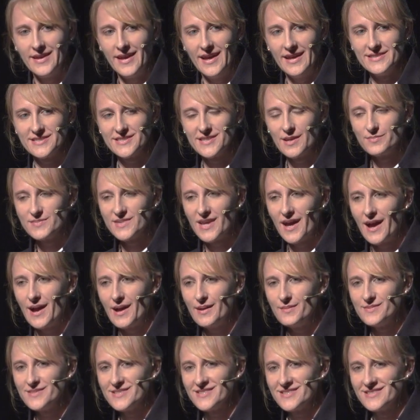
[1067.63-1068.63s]
And
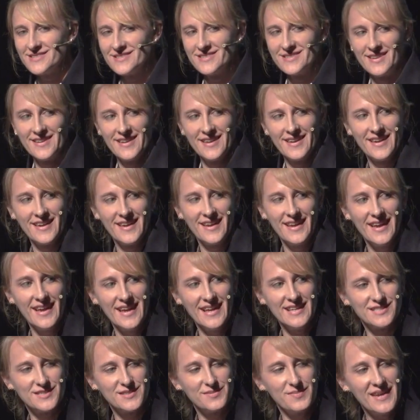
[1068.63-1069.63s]
sometimes
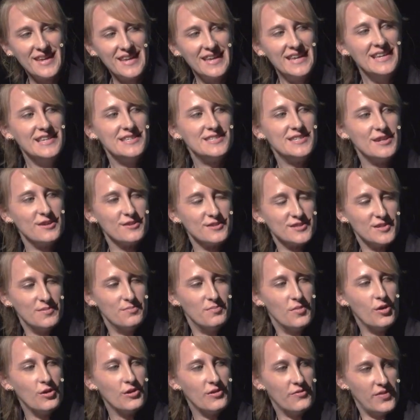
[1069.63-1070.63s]
it's easier to
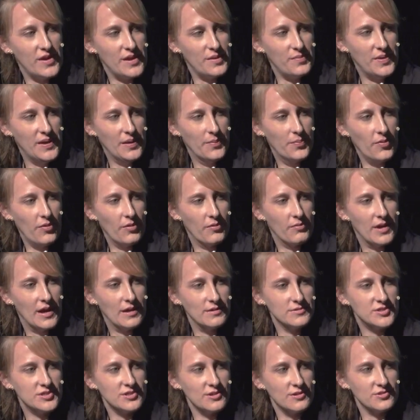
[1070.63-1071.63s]
motivate people
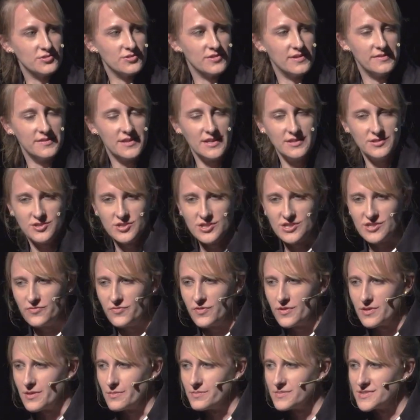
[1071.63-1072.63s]
around children than just
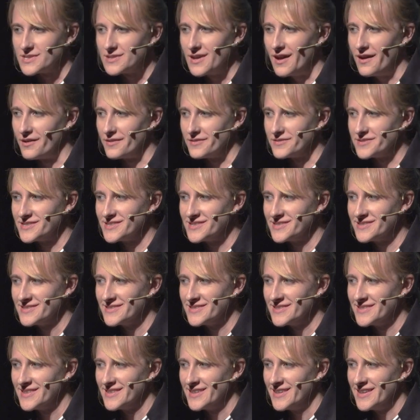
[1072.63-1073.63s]
for themselves.
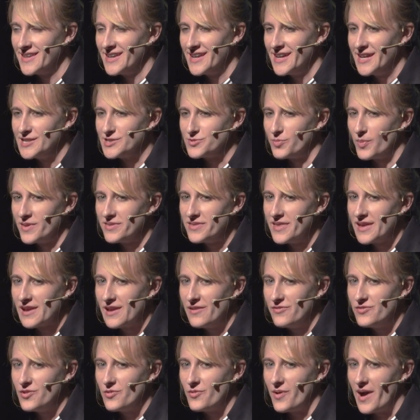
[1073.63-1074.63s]
It's one thing
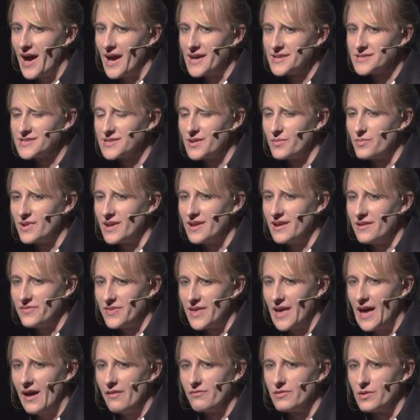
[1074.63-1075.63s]
if you ask somebody if
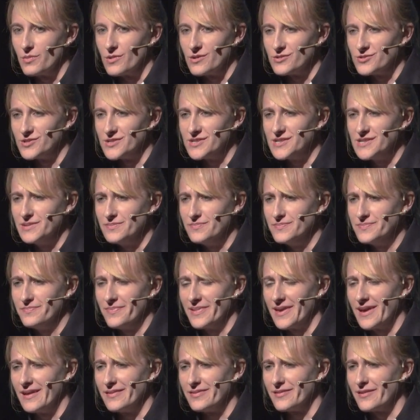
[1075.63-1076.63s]
they have an emergency
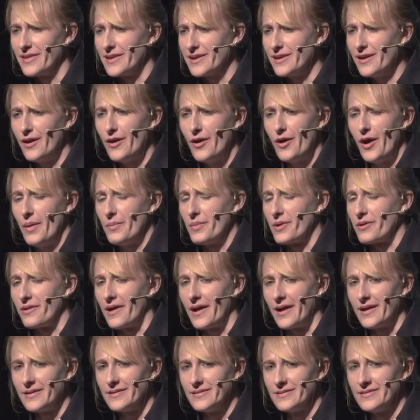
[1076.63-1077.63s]
plan, they're like, oh, I'm all
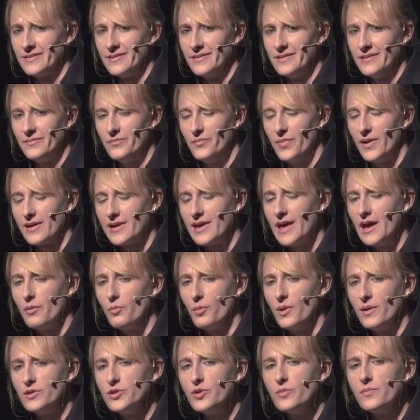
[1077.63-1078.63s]
right. But again,
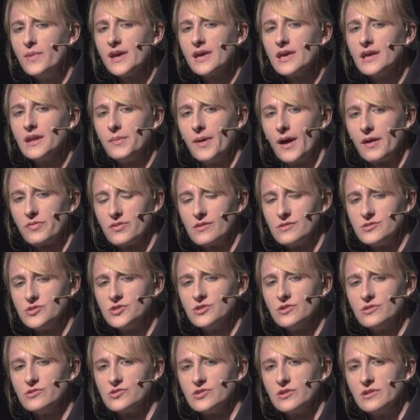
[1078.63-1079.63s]
when you make it about their
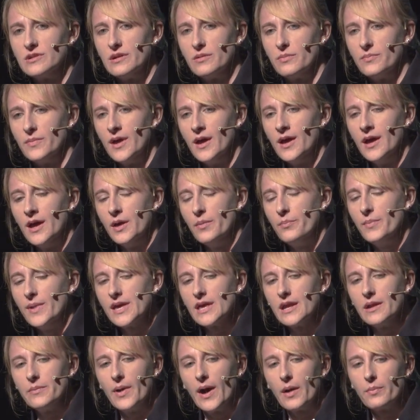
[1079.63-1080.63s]
children or
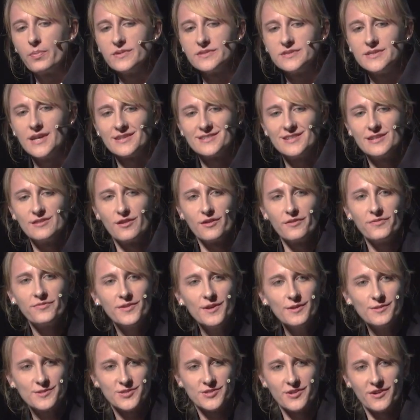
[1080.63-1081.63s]
make it about protecting their
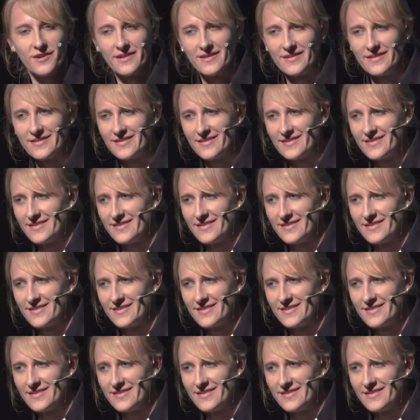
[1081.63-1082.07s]
future,